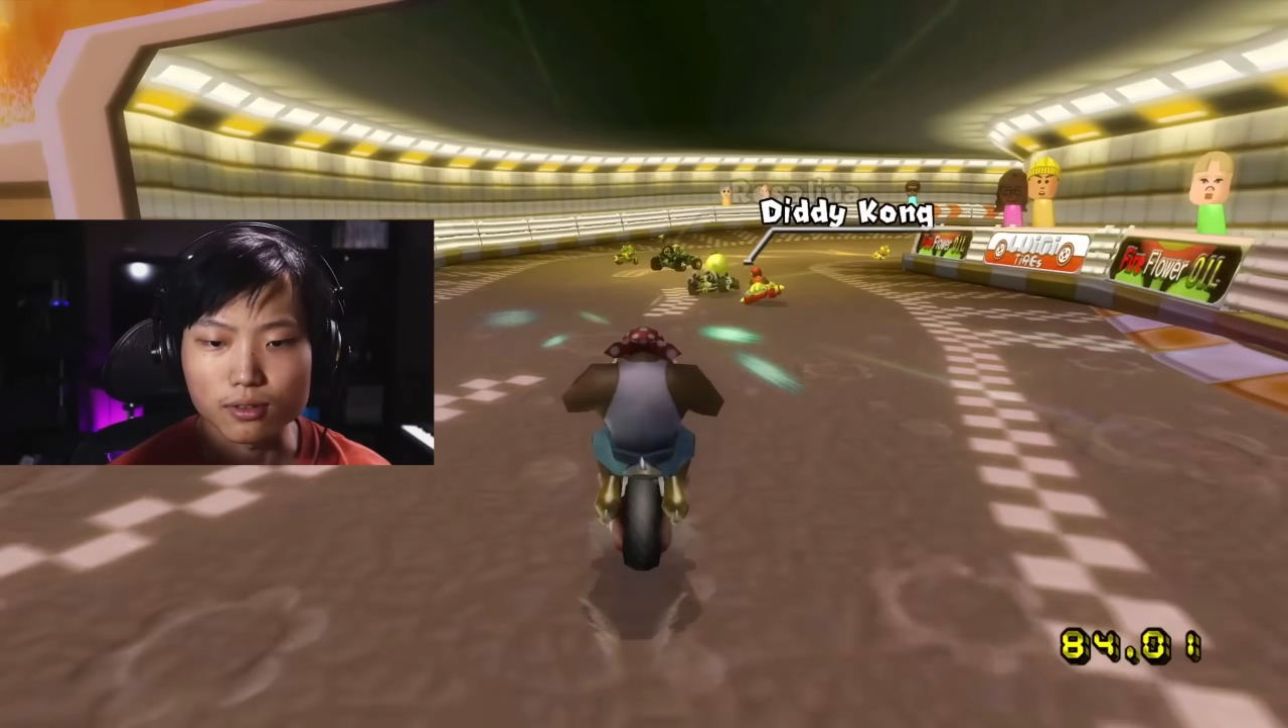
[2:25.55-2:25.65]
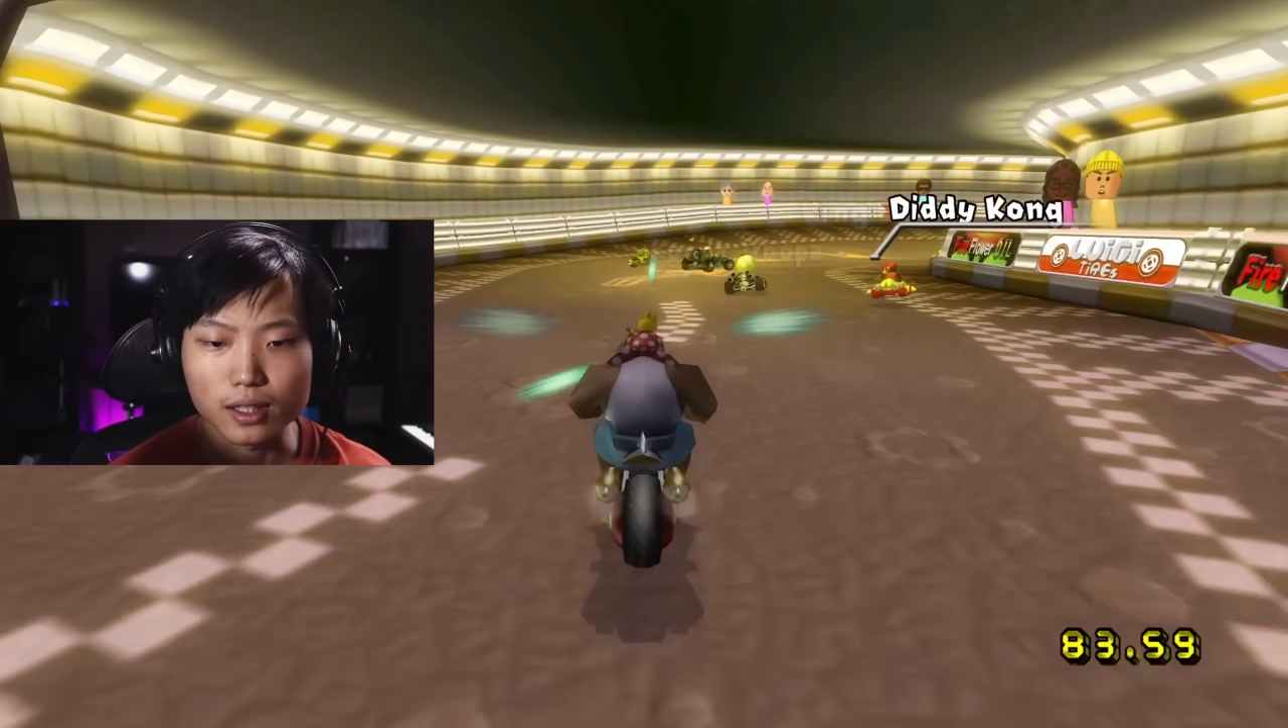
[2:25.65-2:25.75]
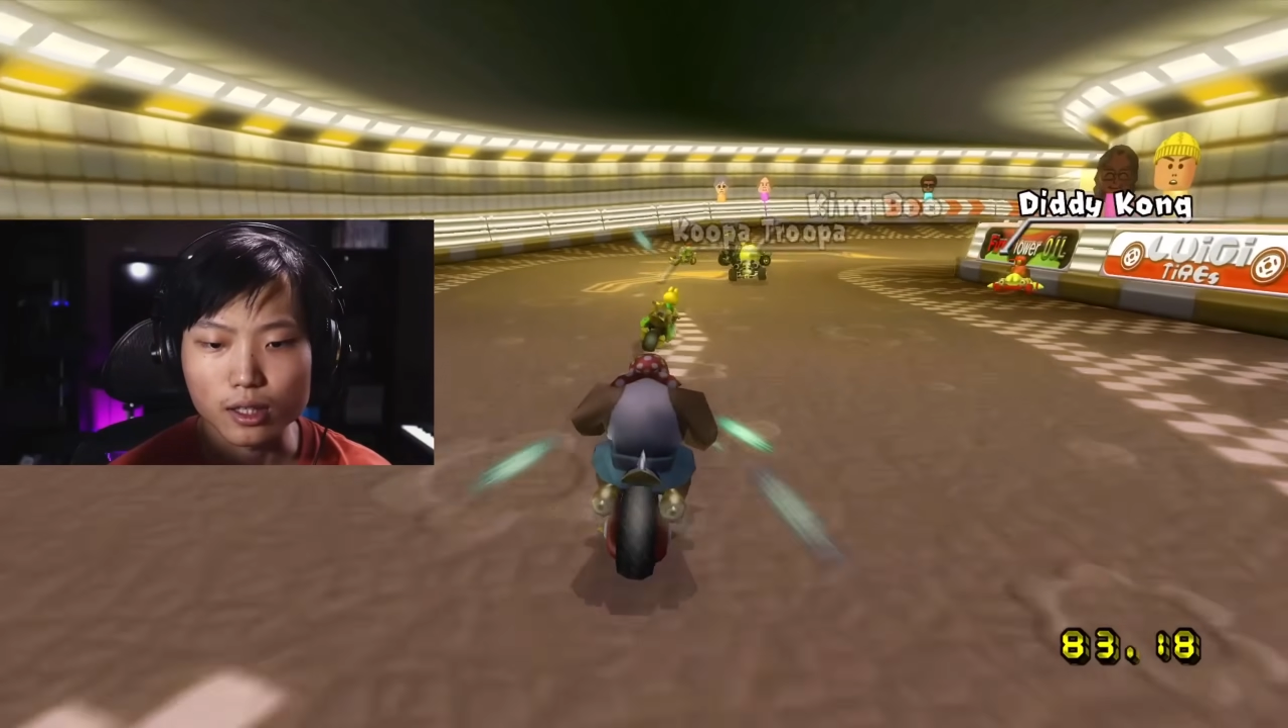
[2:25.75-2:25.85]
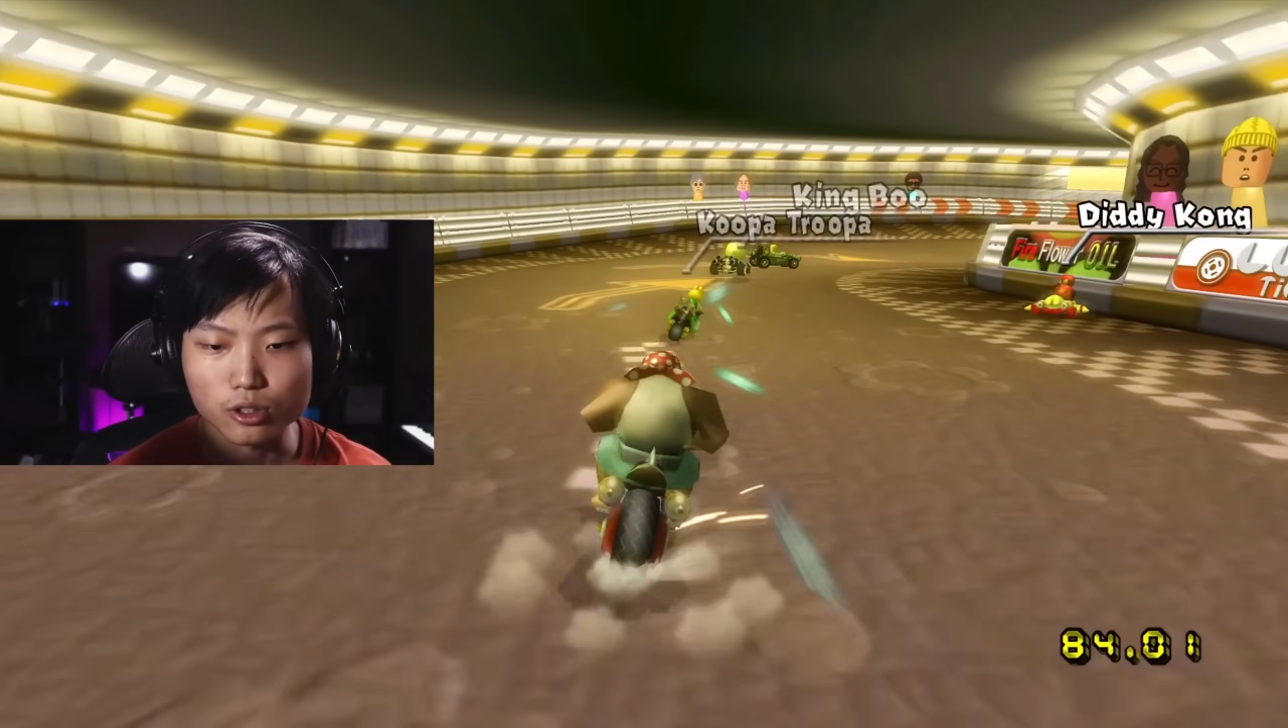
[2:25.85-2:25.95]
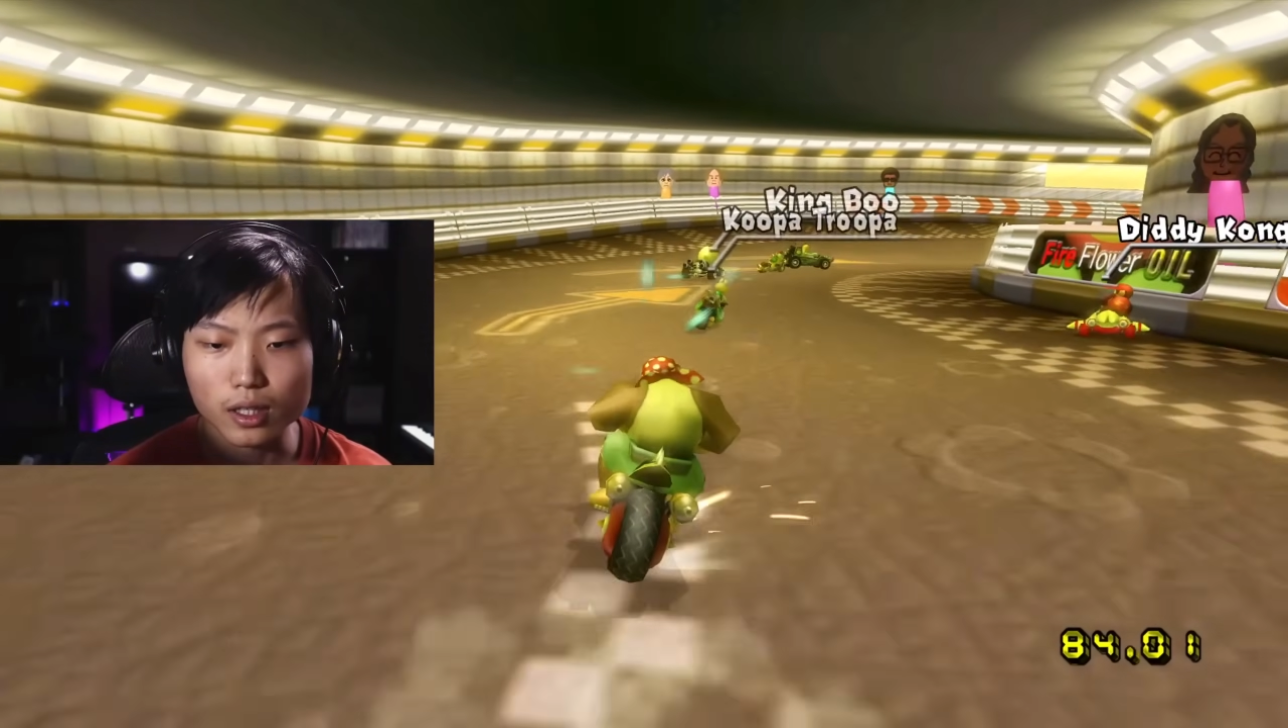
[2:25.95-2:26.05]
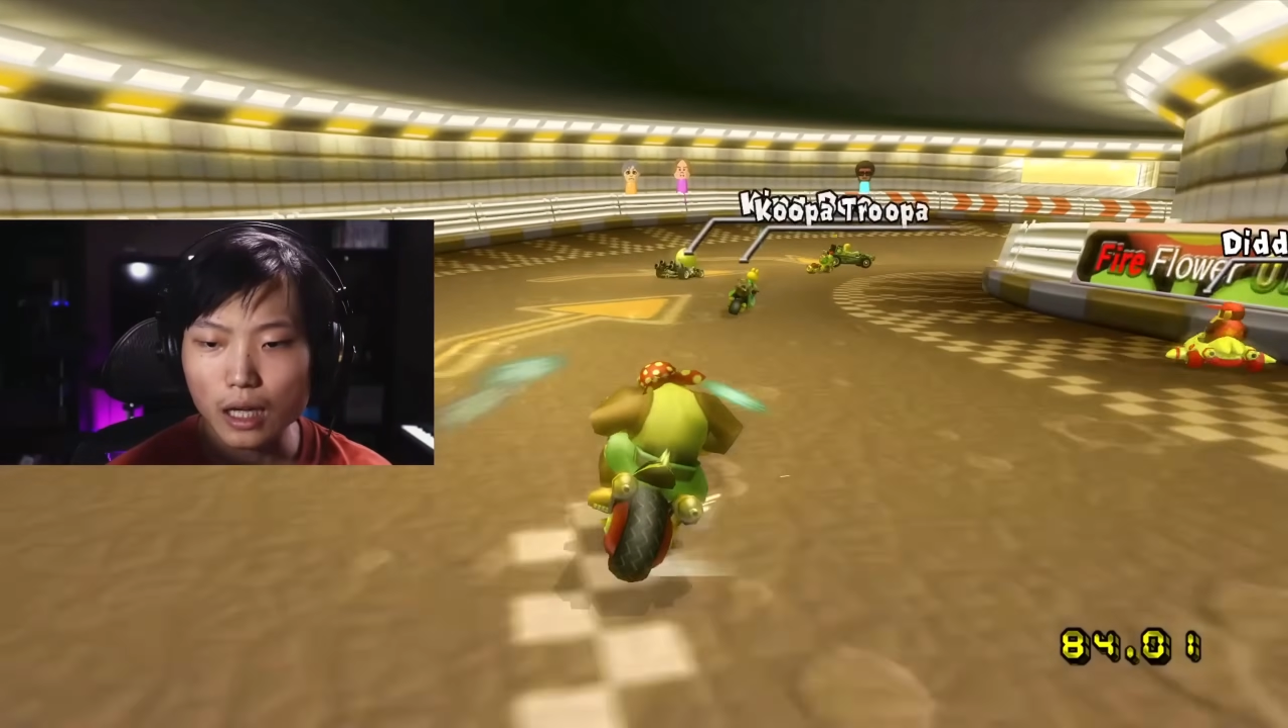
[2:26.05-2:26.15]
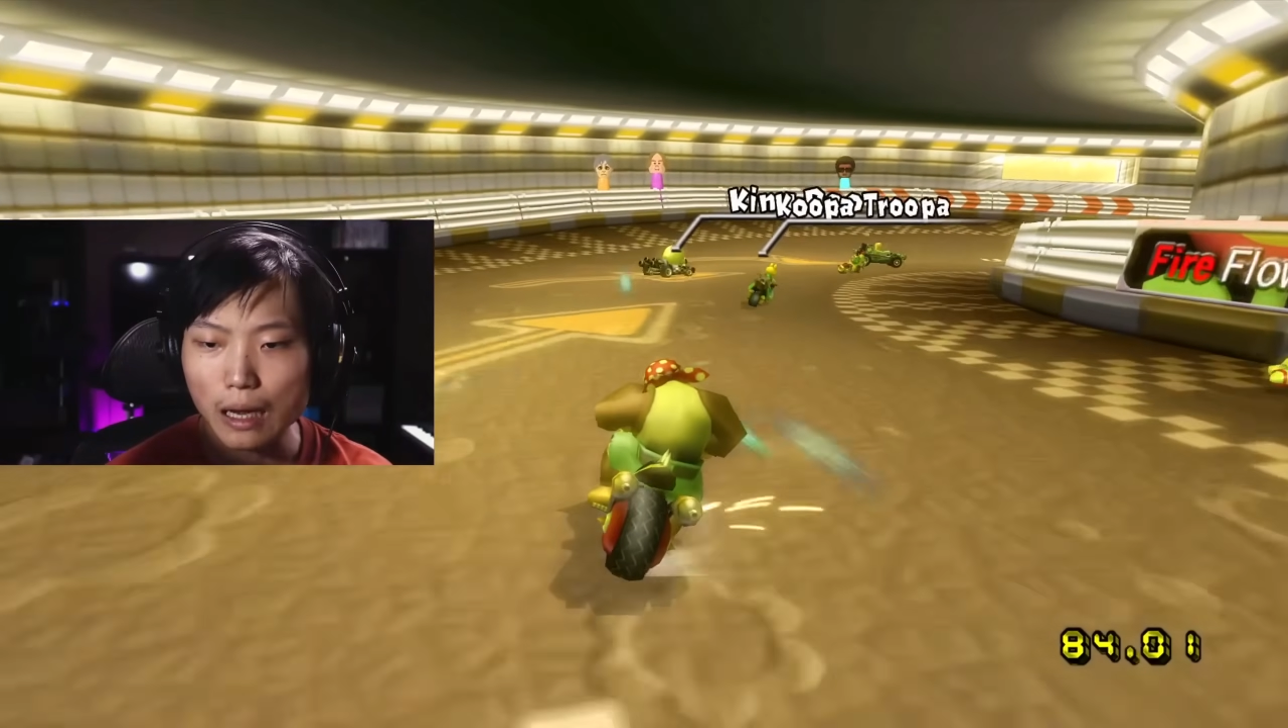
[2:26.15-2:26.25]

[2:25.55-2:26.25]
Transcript: right now, so I